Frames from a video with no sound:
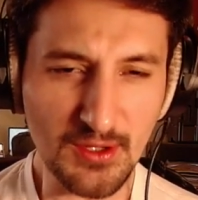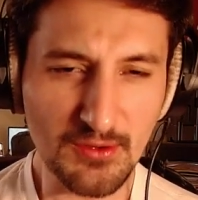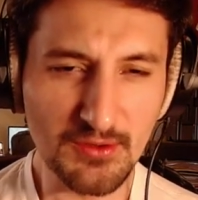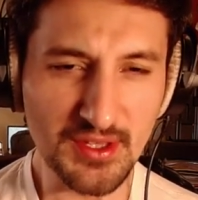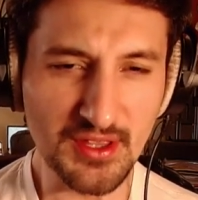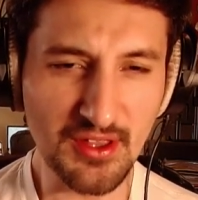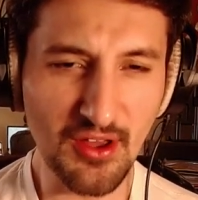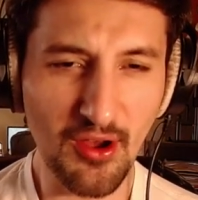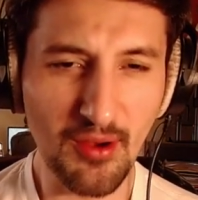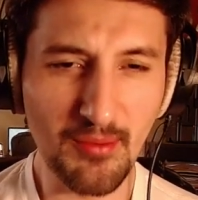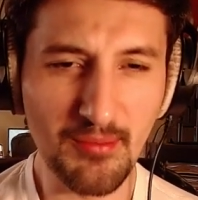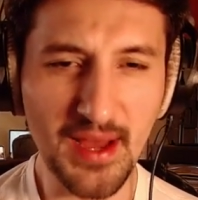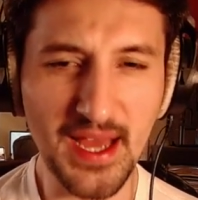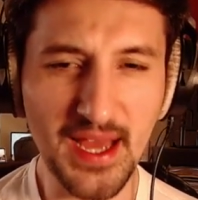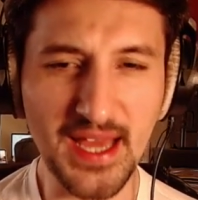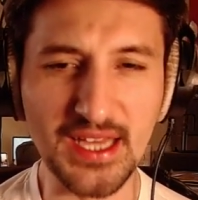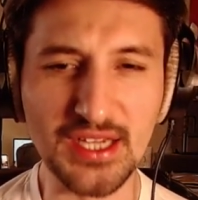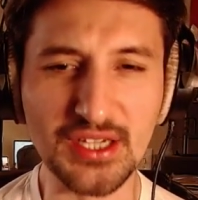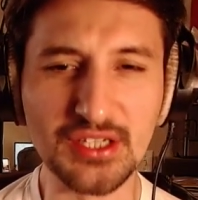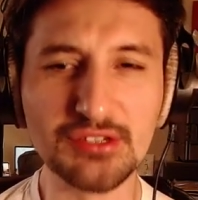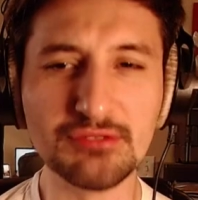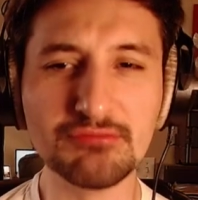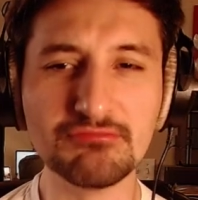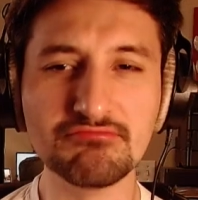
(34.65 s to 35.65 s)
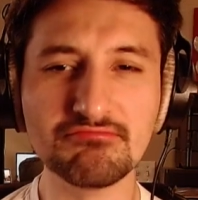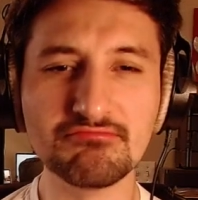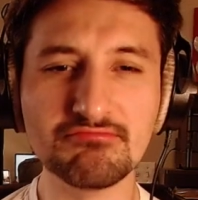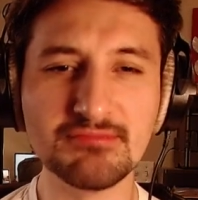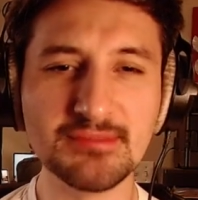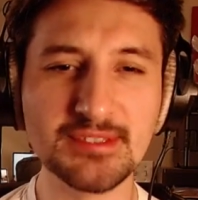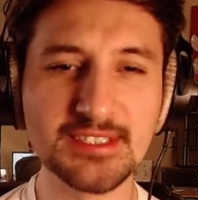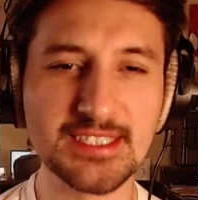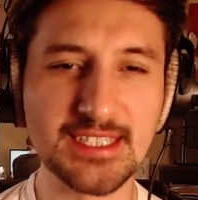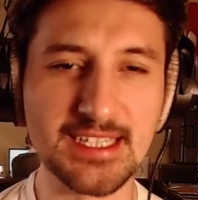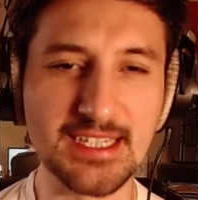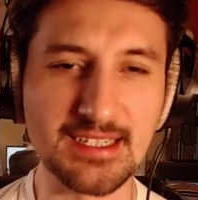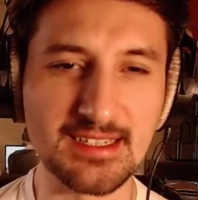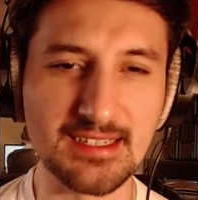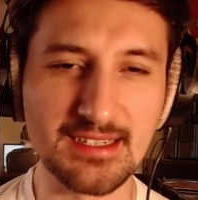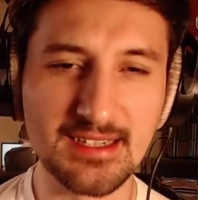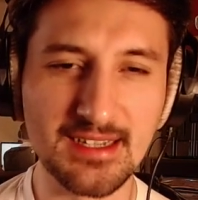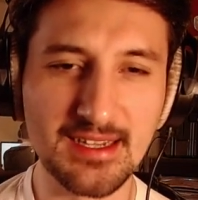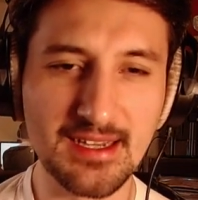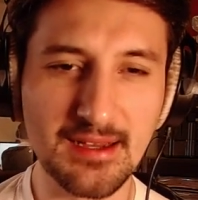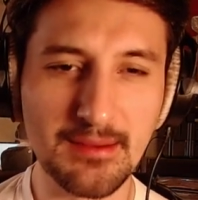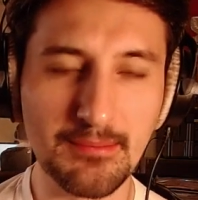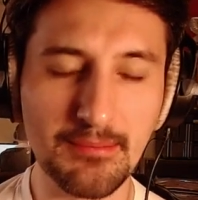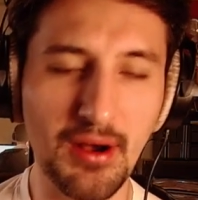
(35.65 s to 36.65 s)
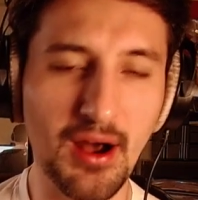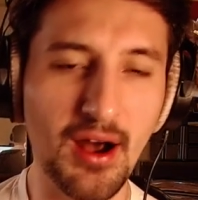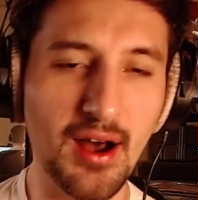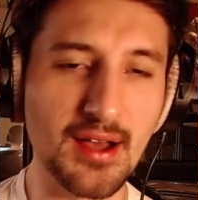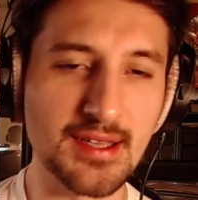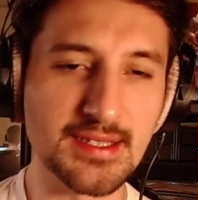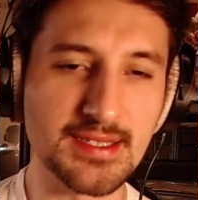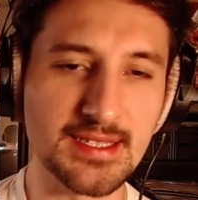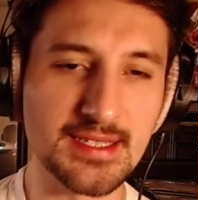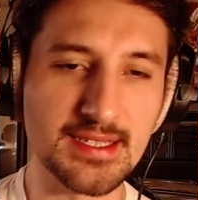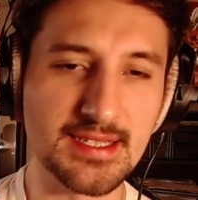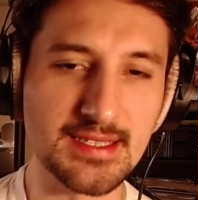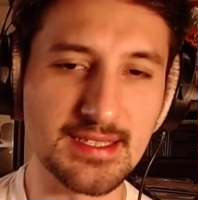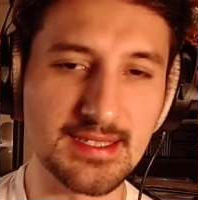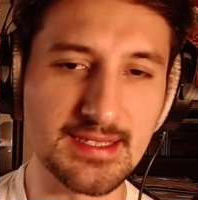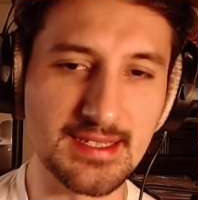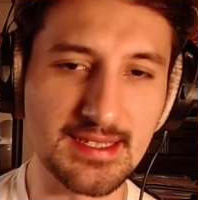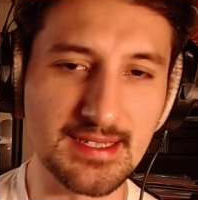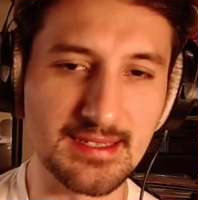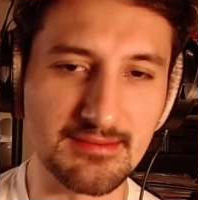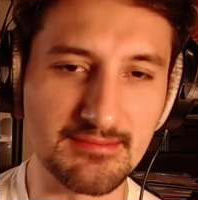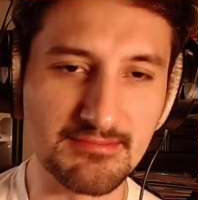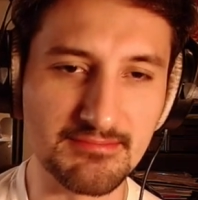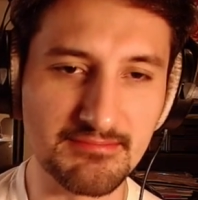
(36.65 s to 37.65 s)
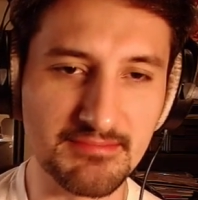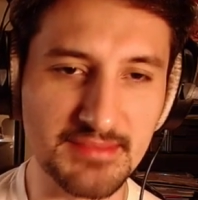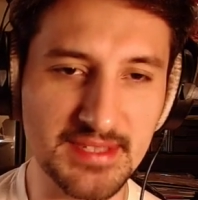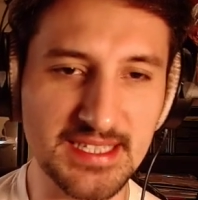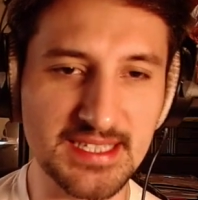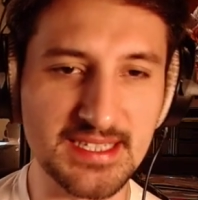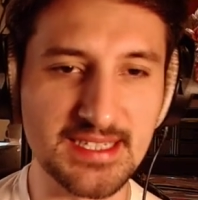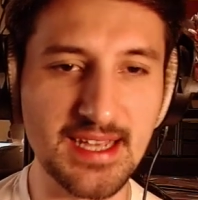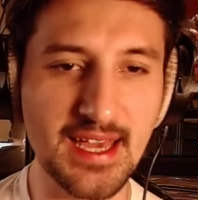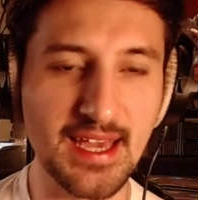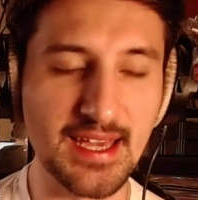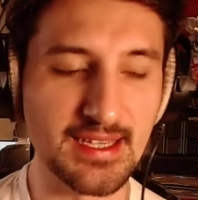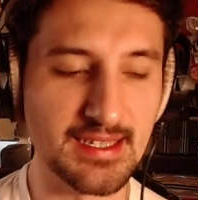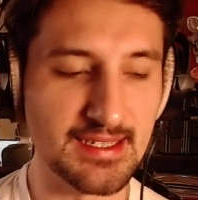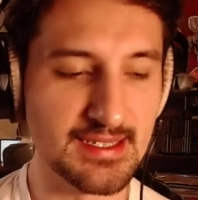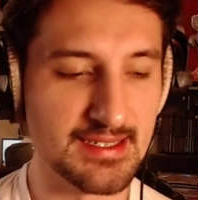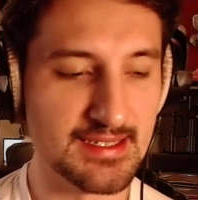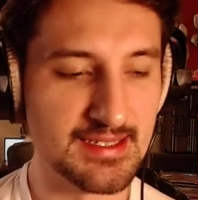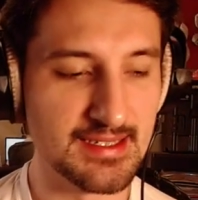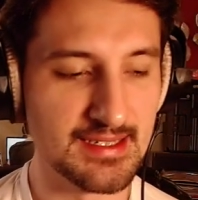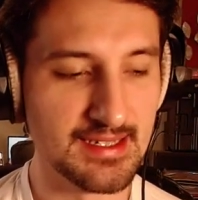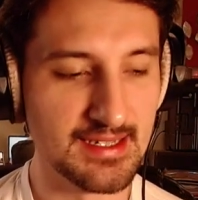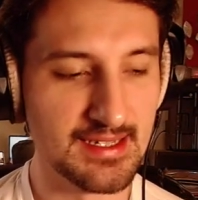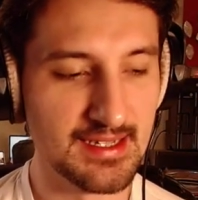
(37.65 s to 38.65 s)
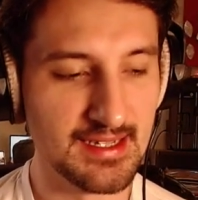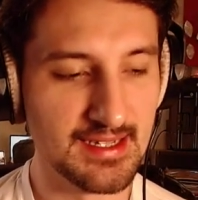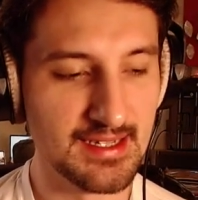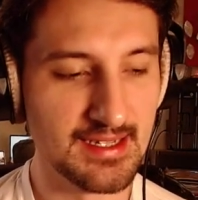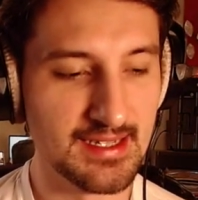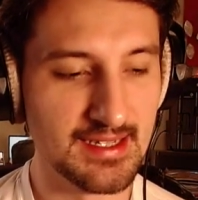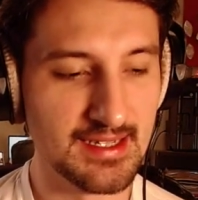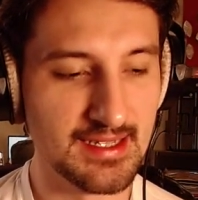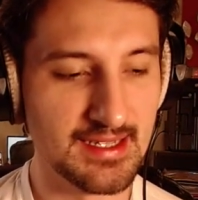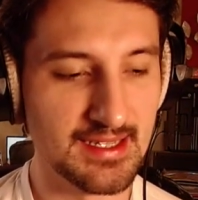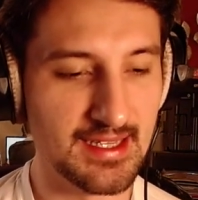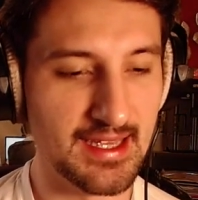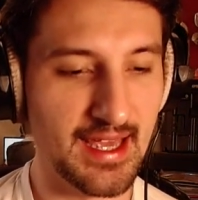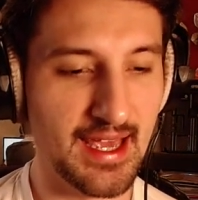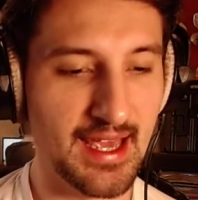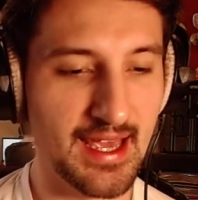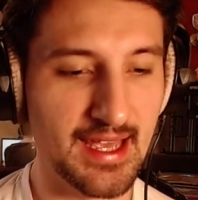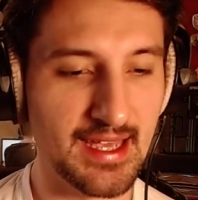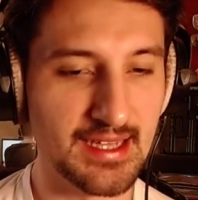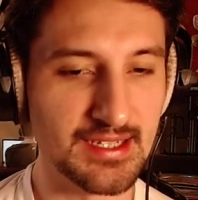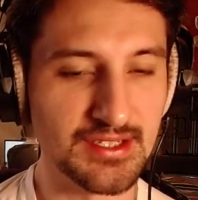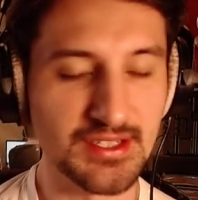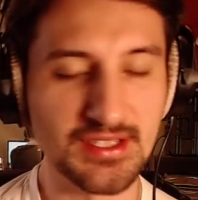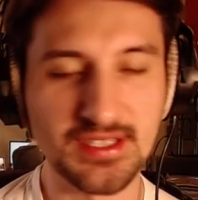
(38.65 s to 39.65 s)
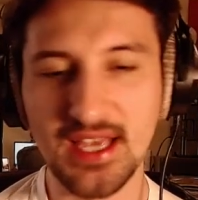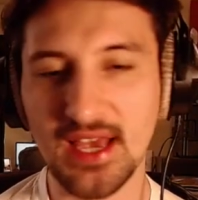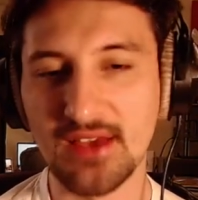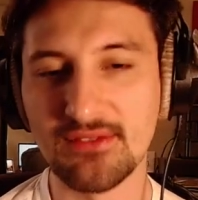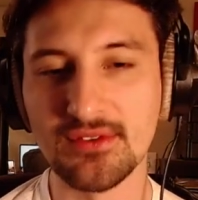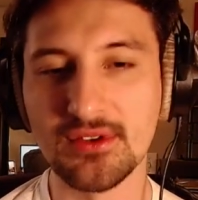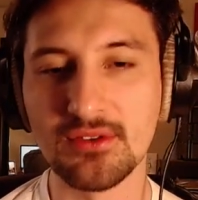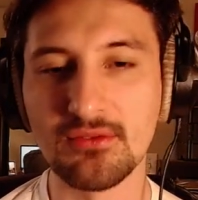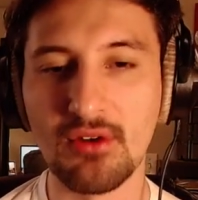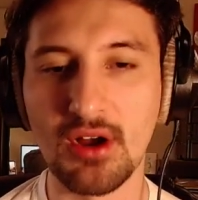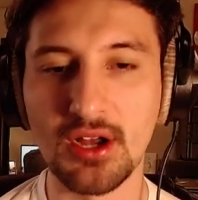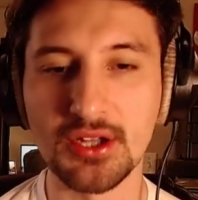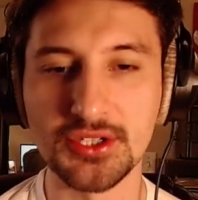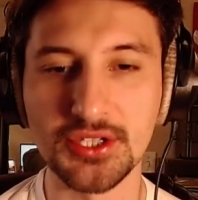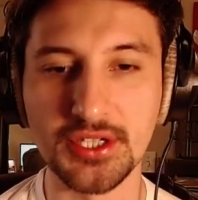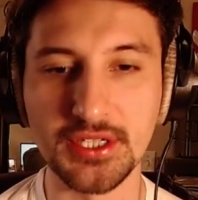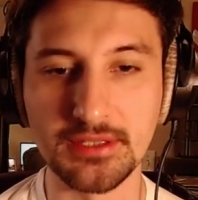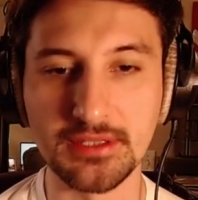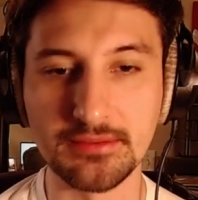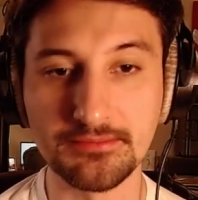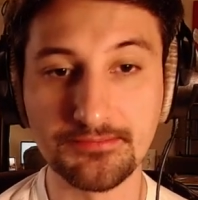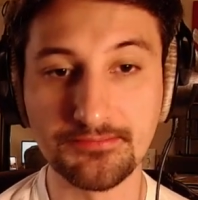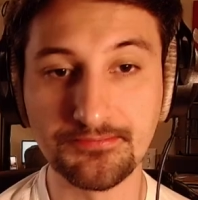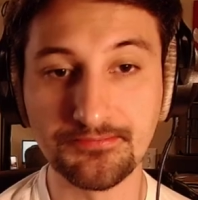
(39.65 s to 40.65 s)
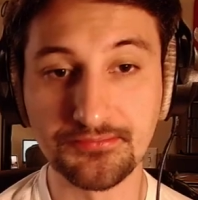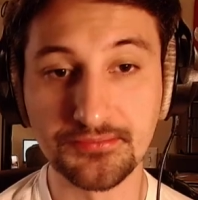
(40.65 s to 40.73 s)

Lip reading: with all my ums and pauses and mistakes, and just have you watch it.